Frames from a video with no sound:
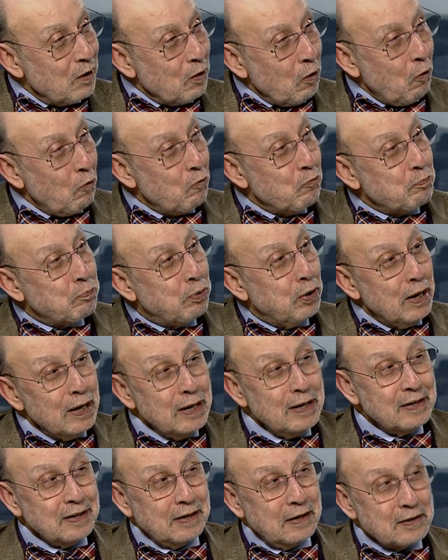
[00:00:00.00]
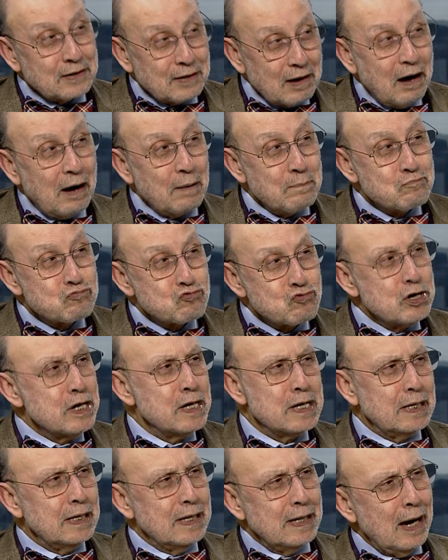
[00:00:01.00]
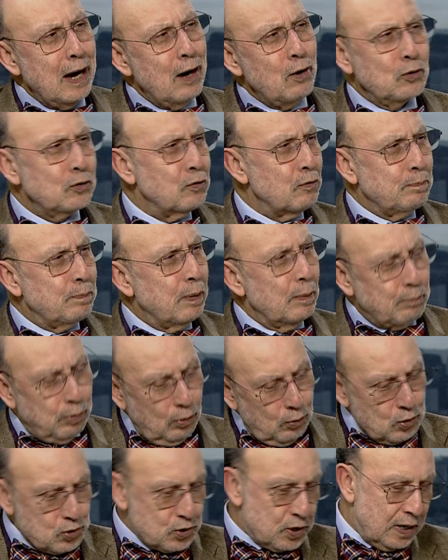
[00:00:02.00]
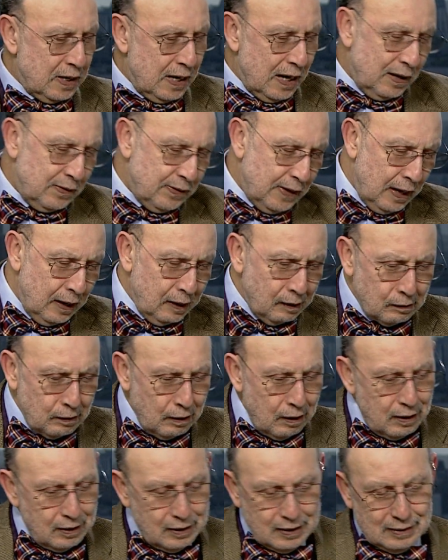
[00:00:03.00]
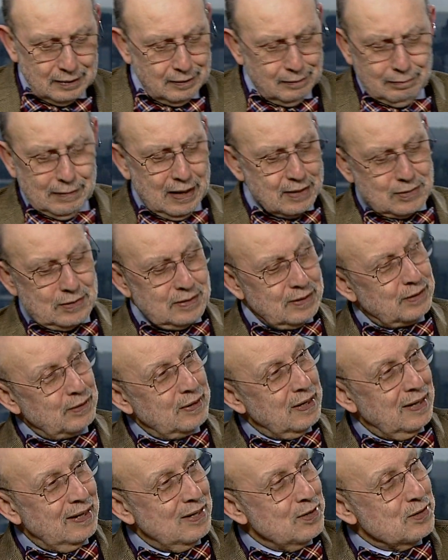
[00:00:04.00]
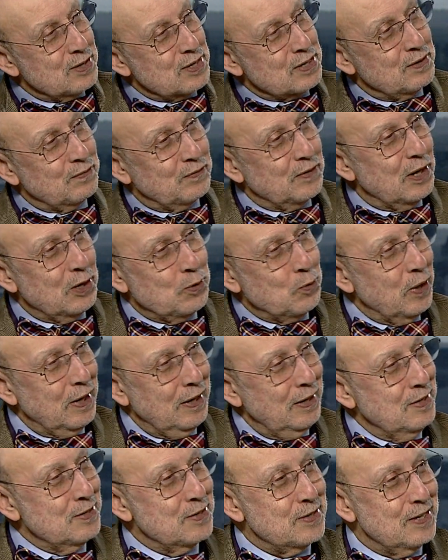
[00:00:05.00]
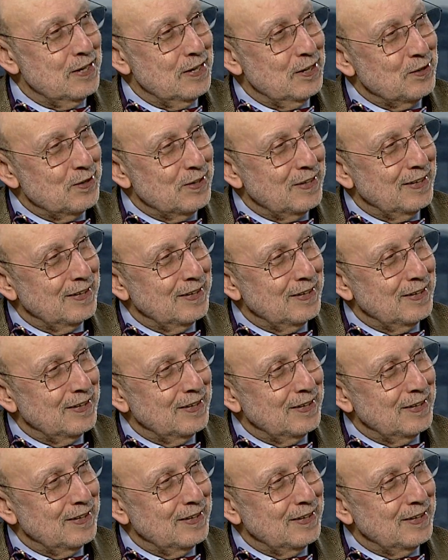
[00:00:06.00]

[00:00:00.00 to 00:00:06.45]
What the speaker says: of playing it up really out of proportion, and the headline doesn't really justify why he said that.